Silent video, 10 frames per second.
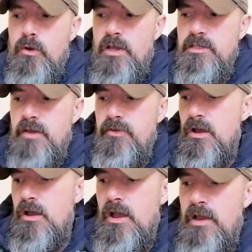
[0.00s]
as
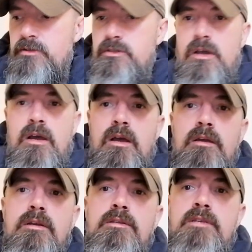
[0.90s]
ever, and
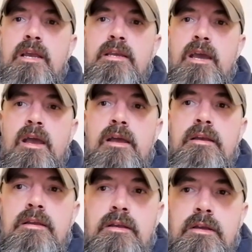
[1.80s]
take care.
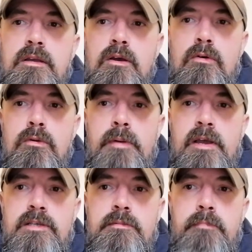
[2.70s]
All the
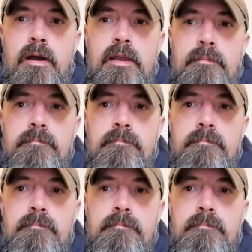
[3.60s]
best. Bye.